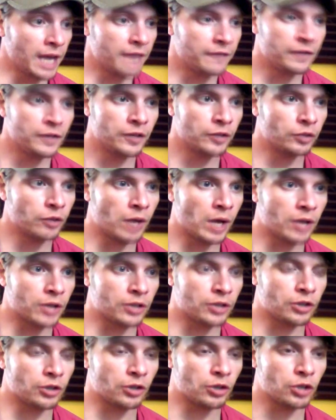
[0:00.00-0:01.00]
God fearing rock
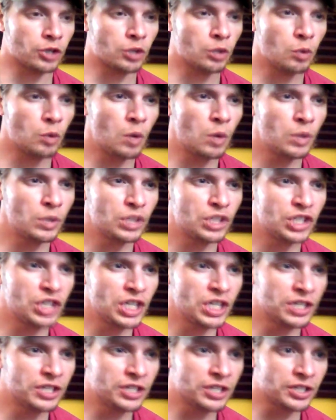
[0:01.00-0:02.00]
star. So, what would
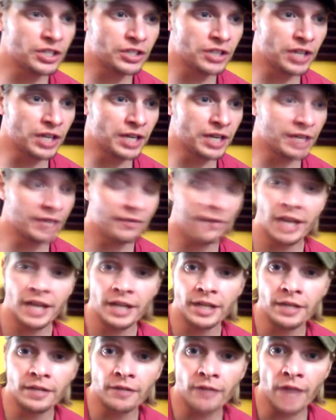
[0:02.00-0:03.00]
Jesus say if he
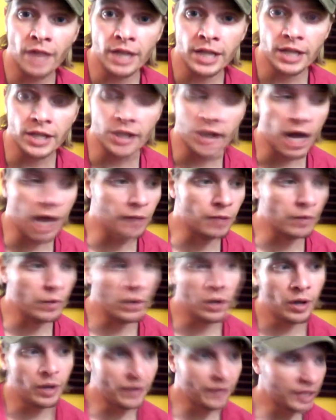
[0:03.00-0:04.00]
had an advice column?
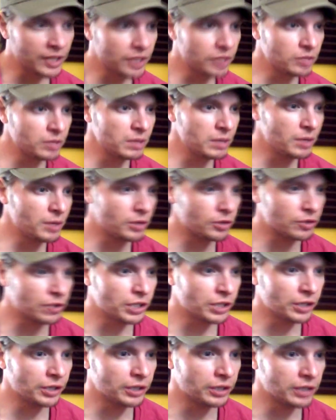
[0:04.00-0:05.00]
Well, I've got some emails
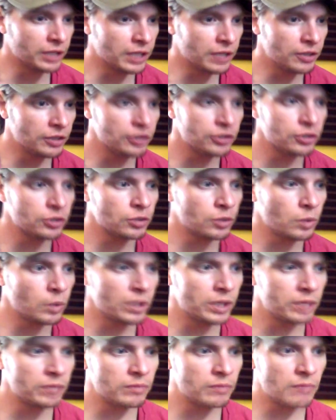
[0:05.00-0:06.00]
here, and, and this is
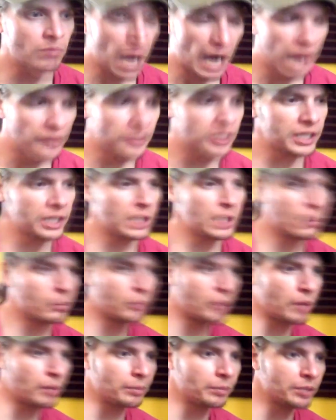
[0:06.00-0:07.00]
what I think he would
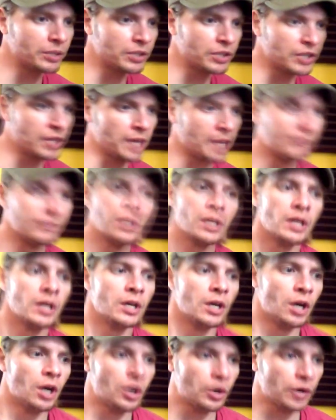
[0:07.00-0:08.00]
probably say.
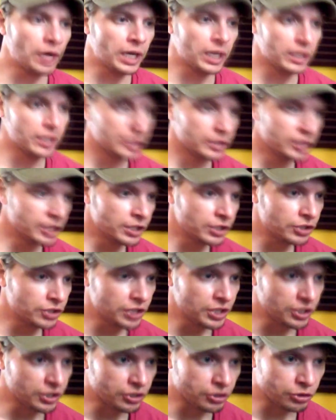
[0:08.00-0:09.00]
Okay, dear
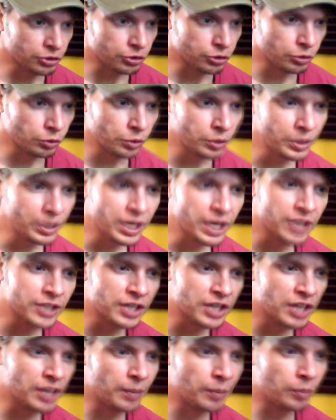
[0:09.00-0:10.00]
Jesus, there's a really
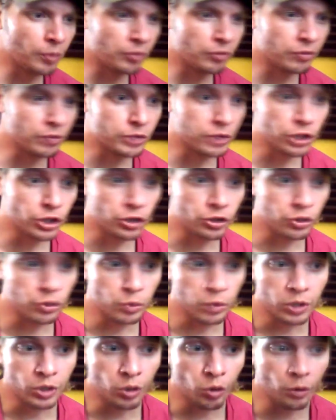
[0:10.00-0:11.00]
nice couple from
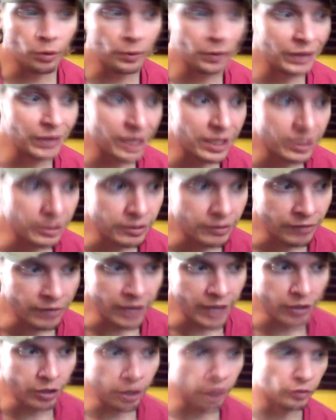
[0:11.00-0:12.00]
church we normally like to
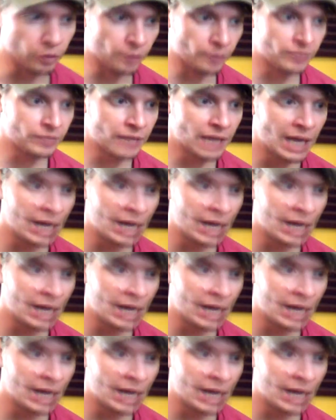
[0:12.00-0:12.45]
invite over.